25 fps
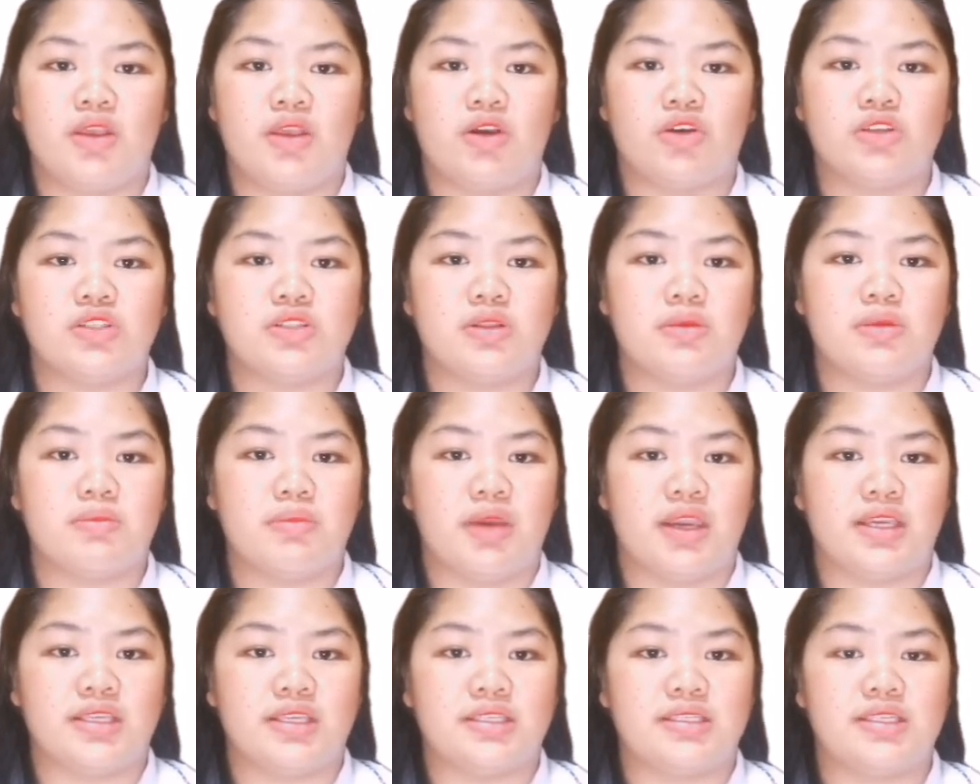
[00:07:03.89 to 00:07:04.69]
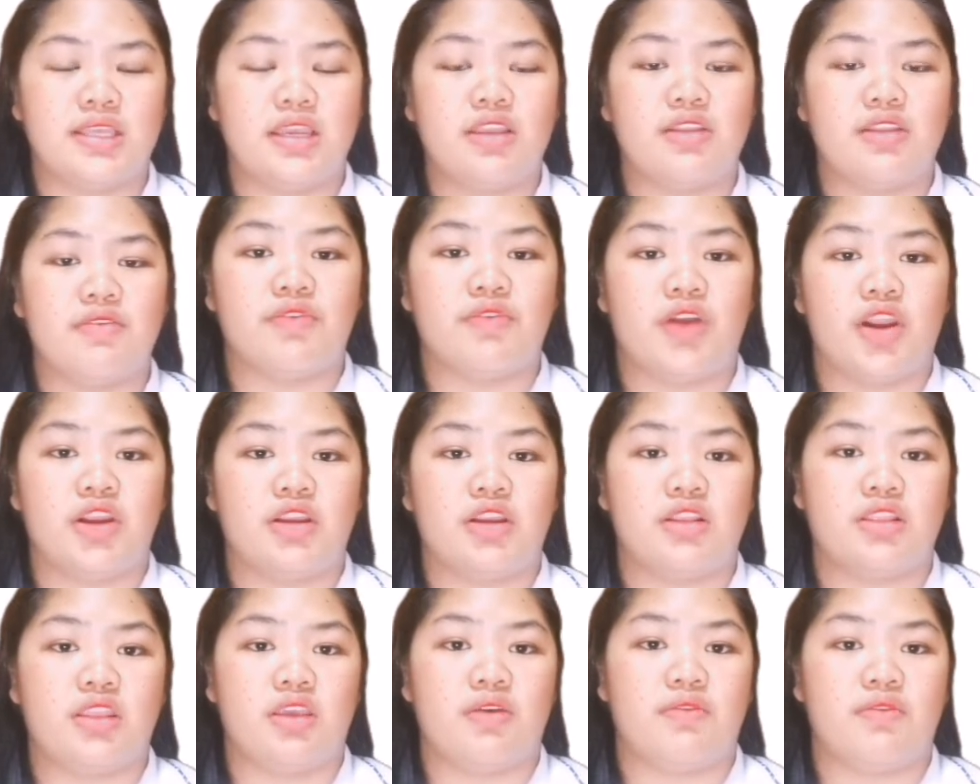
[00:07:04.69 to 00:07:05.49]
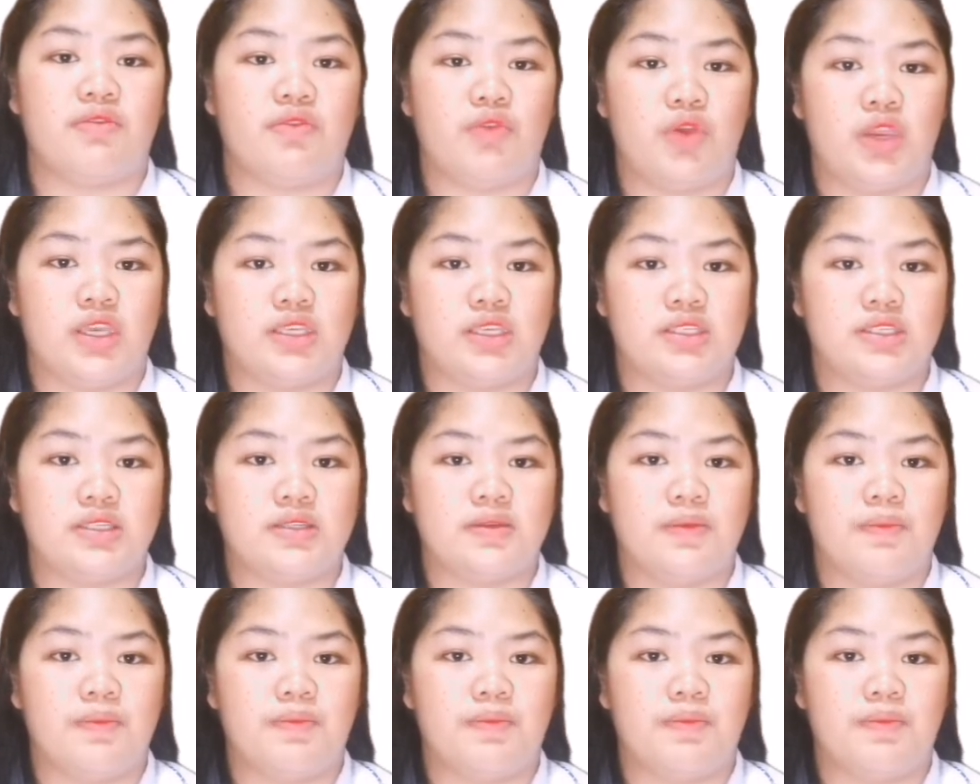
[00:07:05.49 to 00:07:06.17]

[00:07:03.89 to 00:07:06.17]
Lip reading: customized variety of ways.